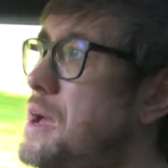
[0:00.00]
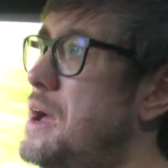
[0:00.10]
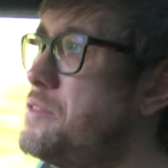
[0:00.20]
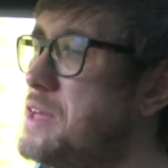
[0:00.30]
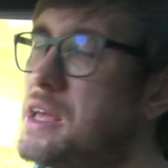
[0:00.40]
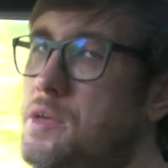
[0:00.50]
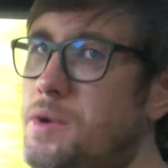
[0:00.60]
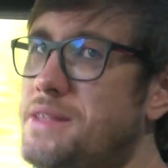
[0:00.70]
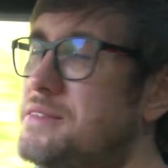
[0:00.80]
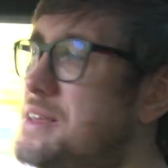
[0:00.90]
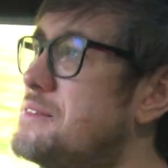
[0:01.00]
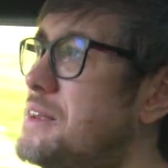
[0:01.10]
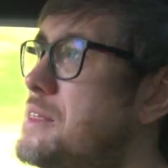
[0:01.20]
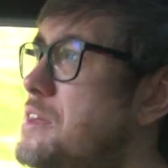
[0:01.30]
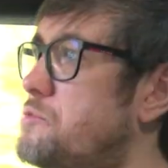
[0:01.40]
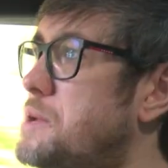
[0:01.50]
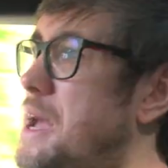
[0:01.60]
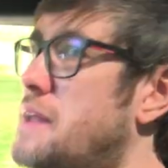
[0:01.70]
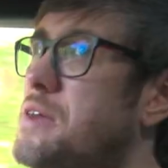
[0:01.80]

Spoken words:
I think he wins easily this weekend.